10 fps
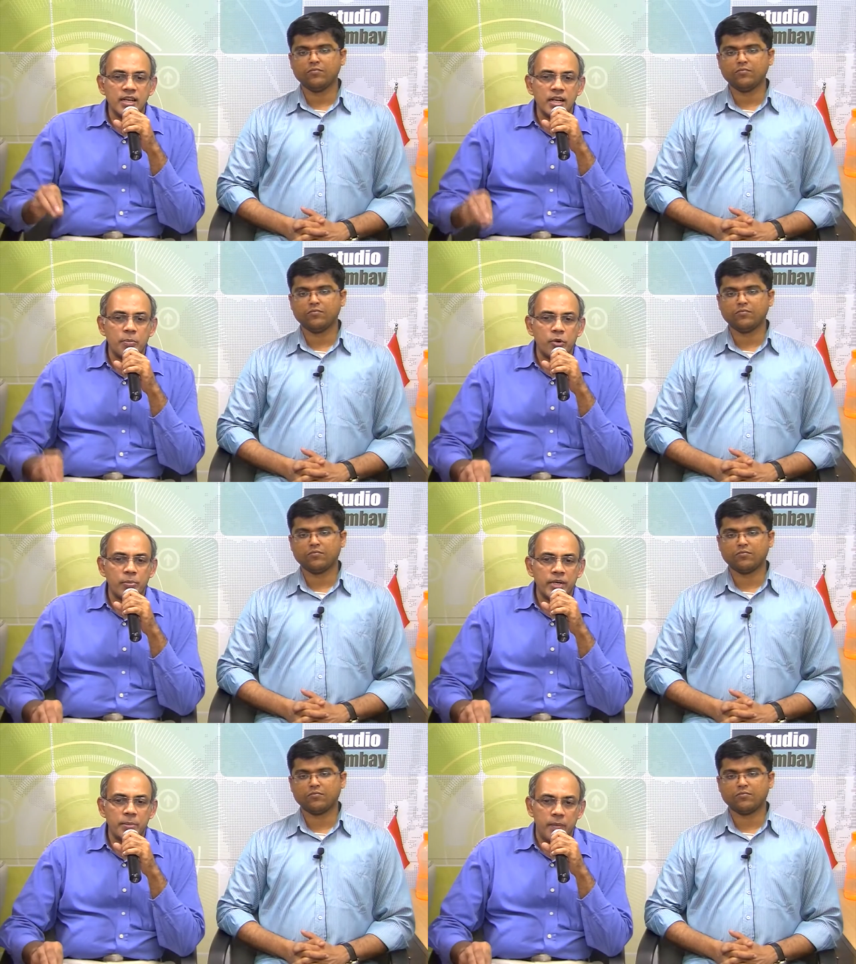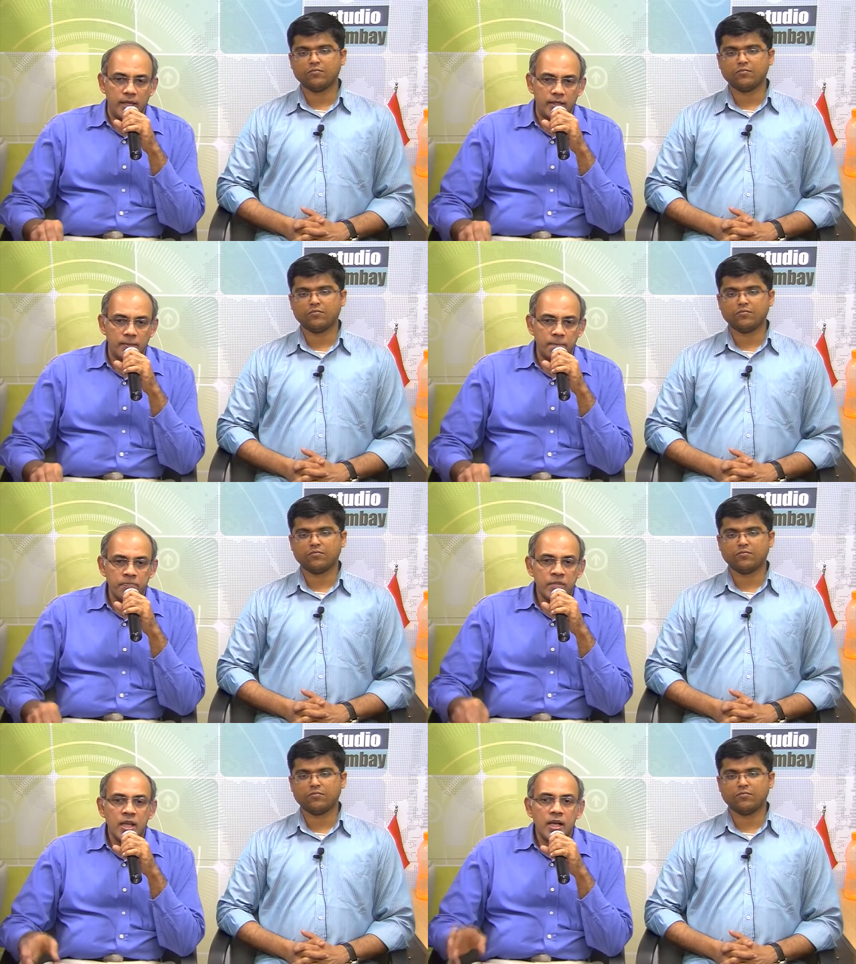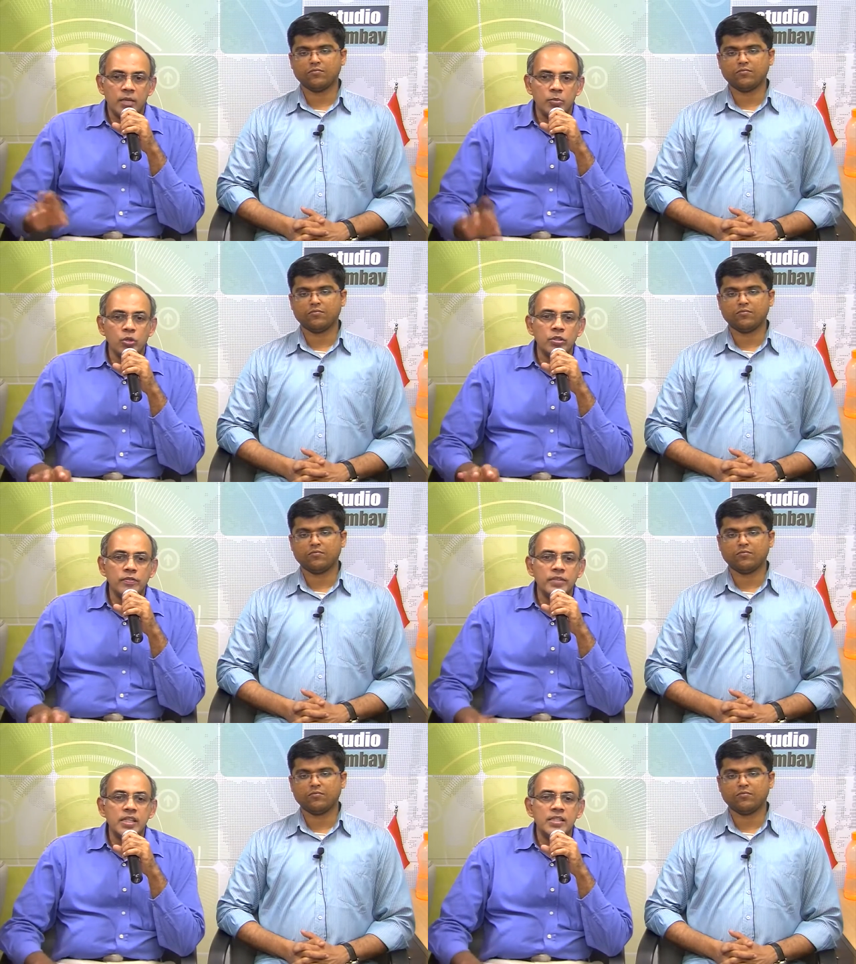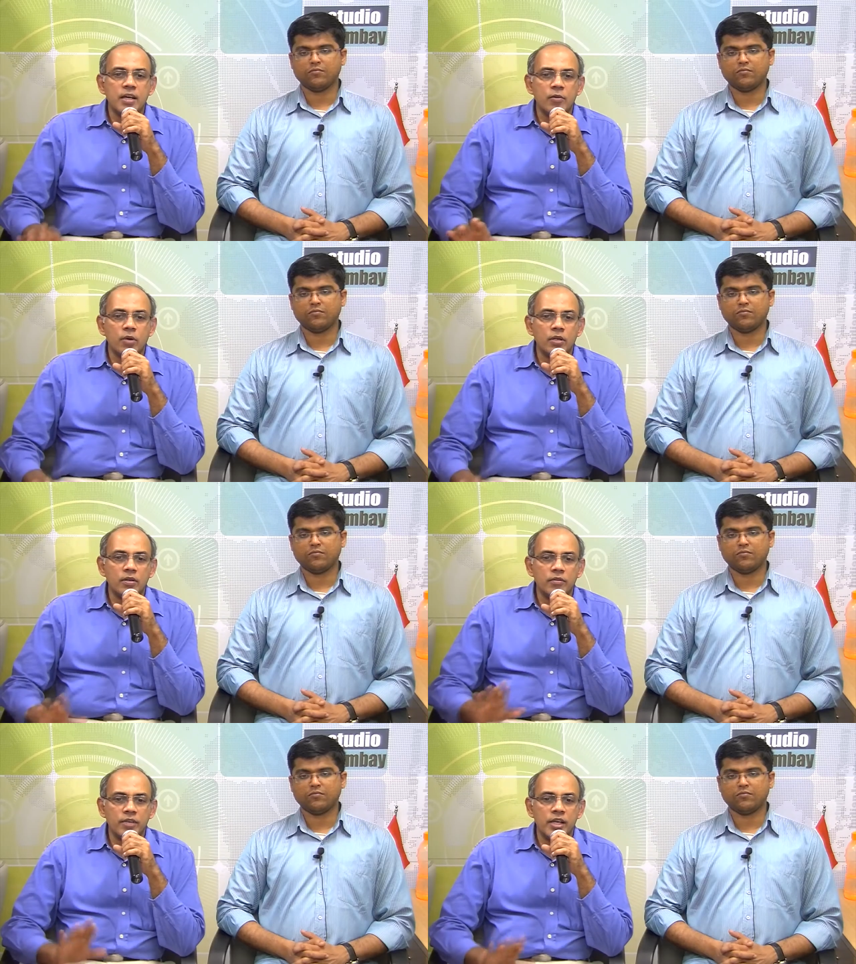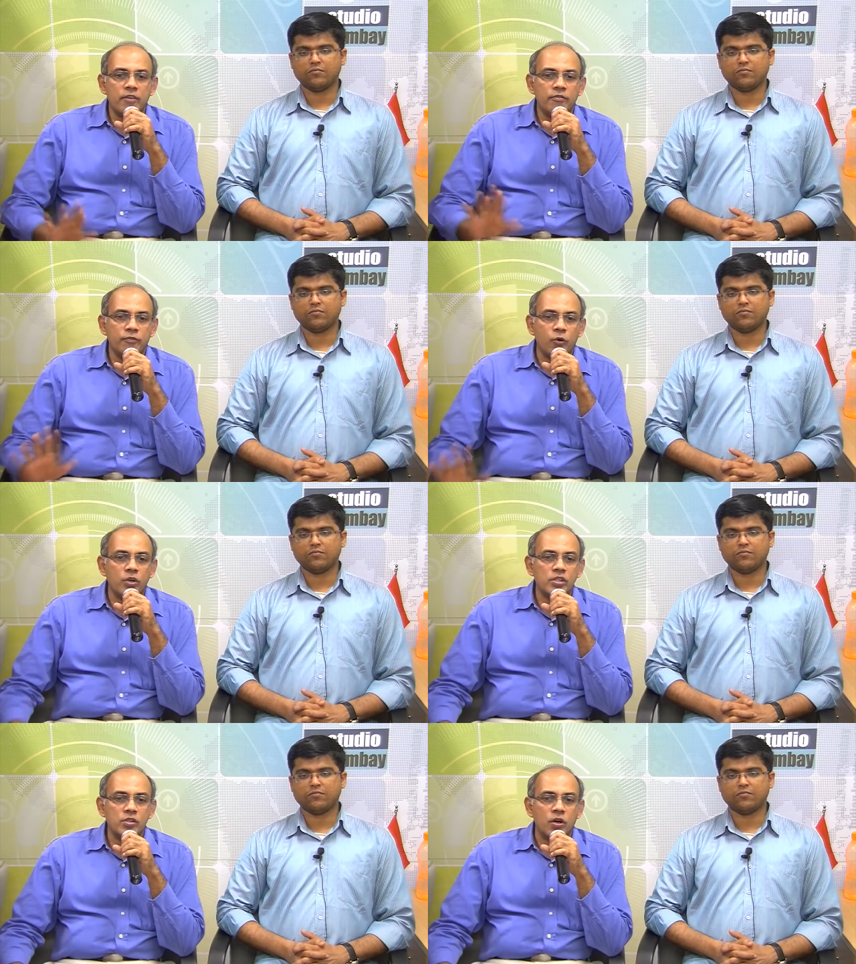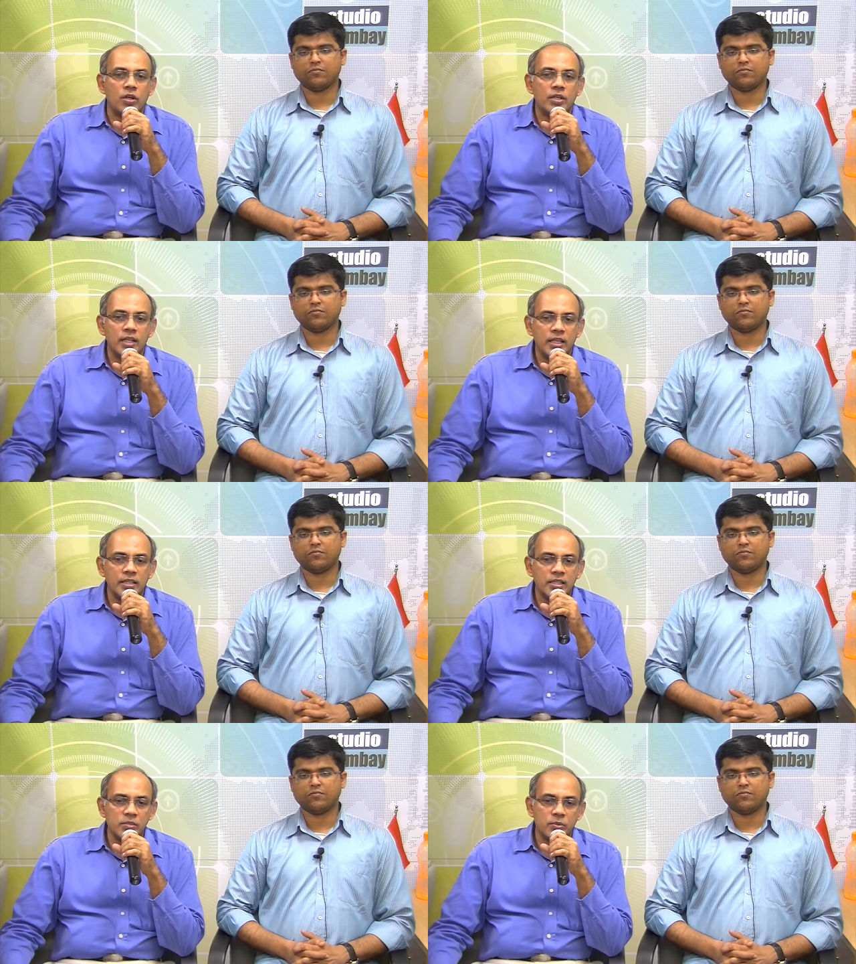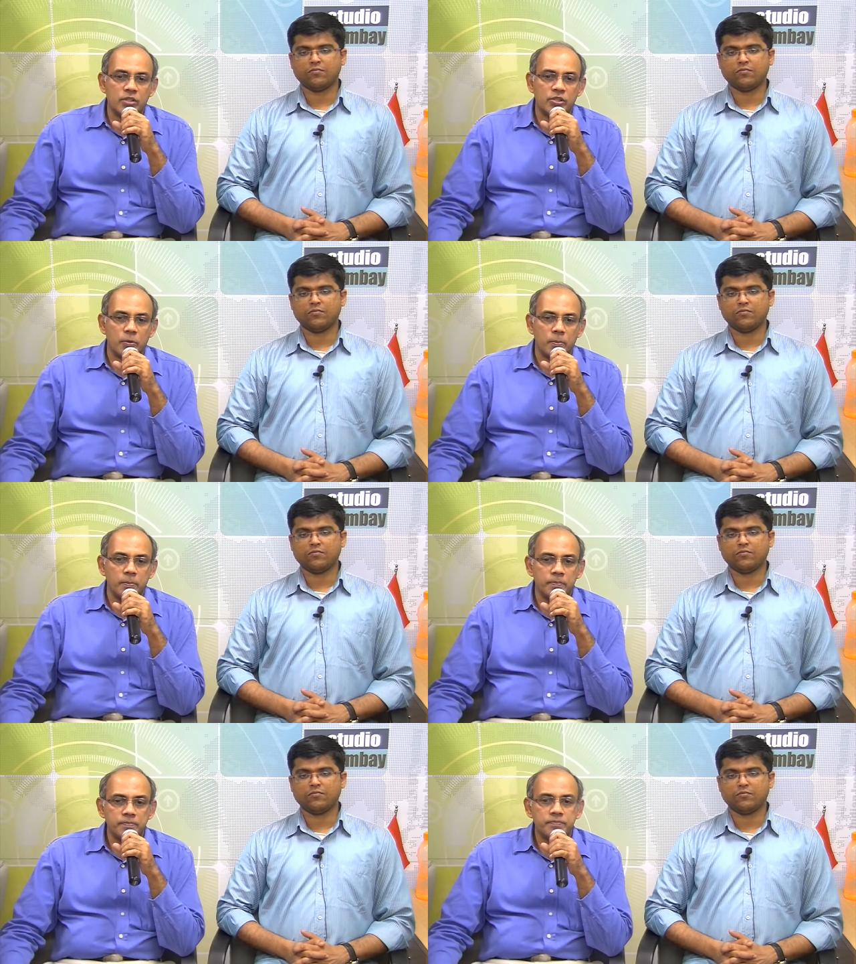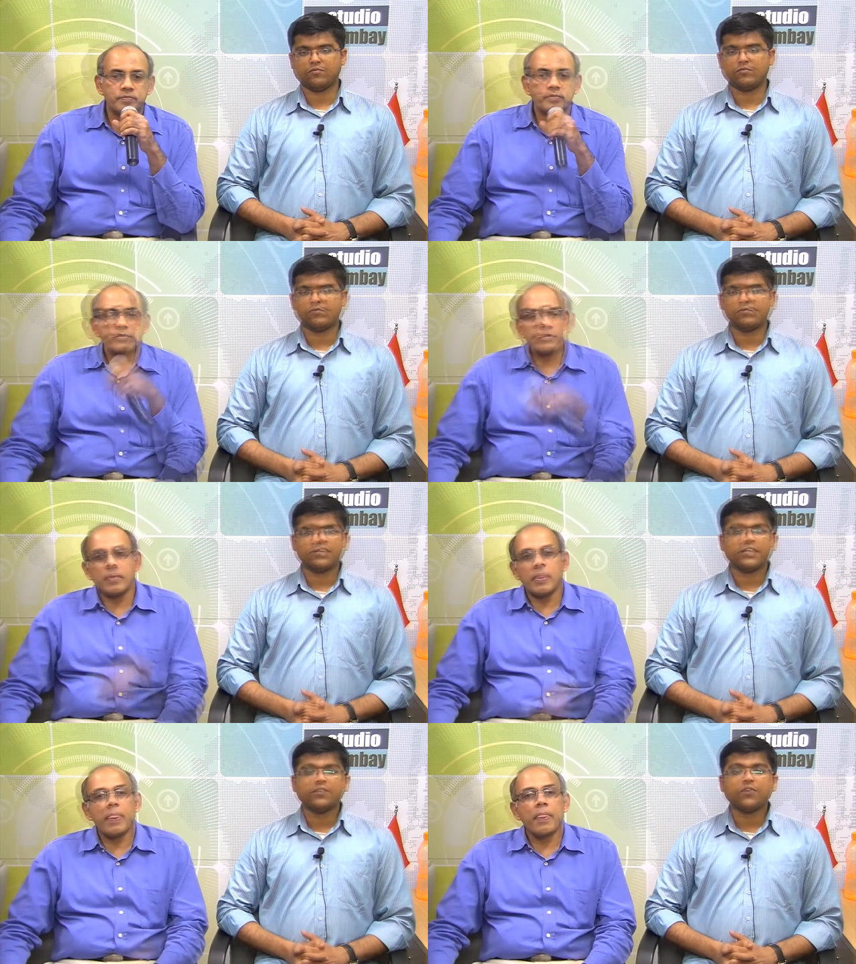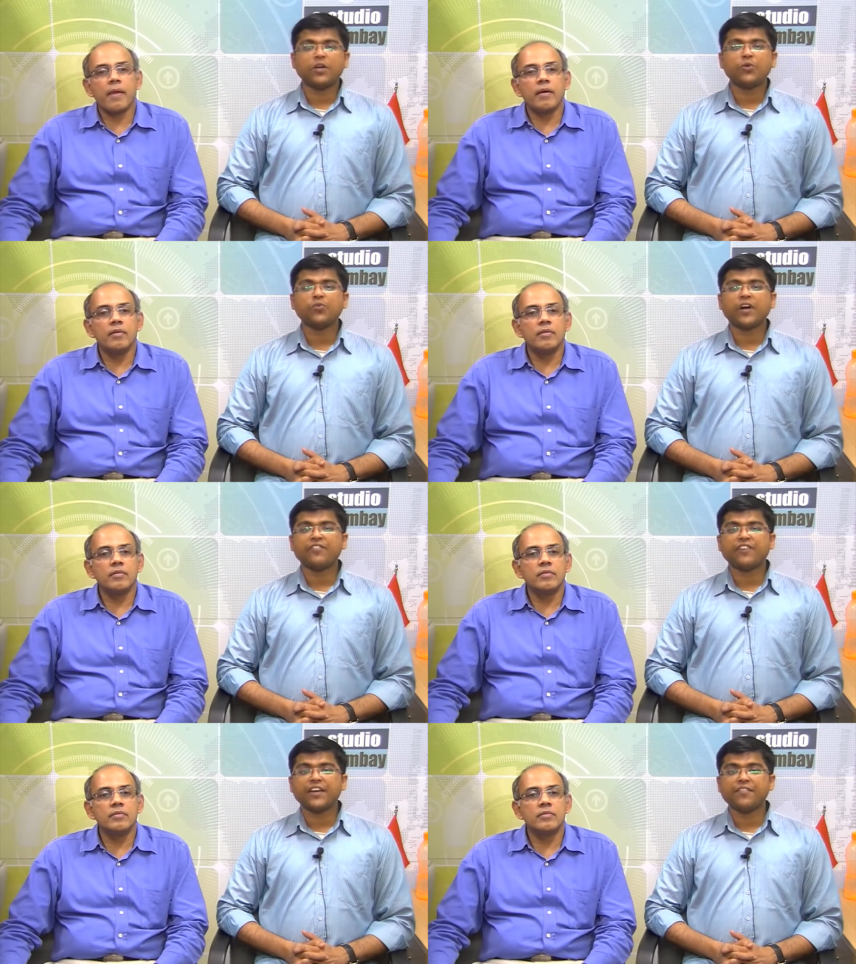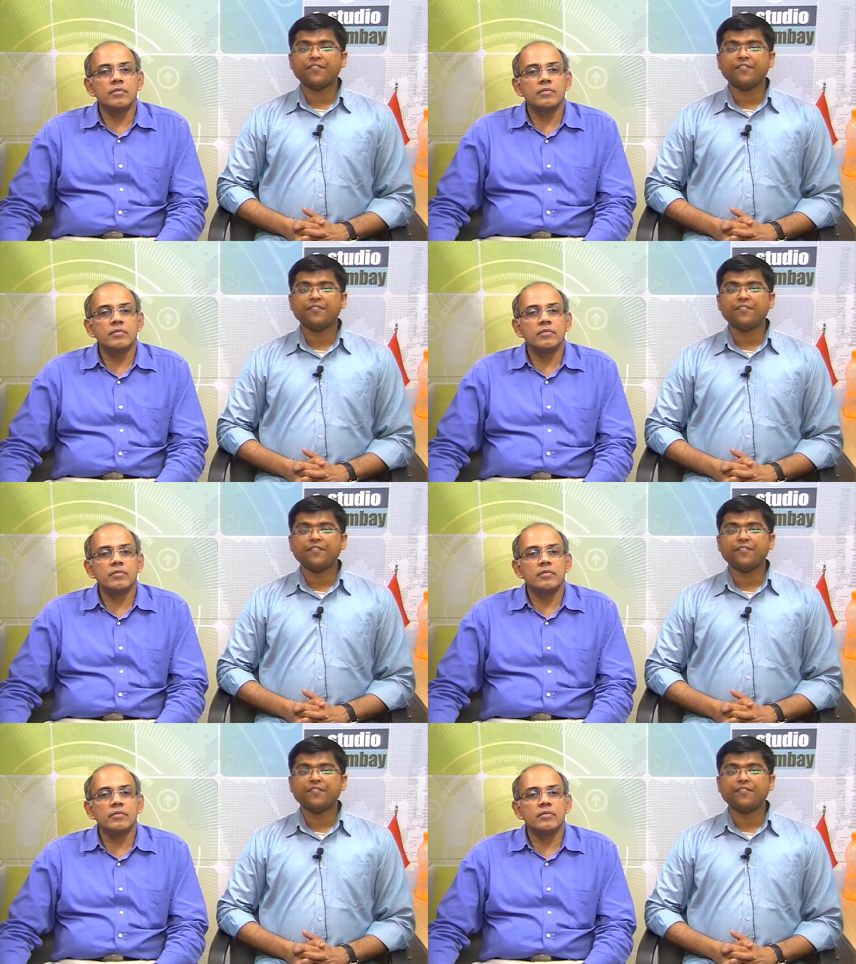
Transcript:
Speaker 1: an appropriate manner. And both of these are what we have focused on in this workshop.
Speaker 2: Center 1215.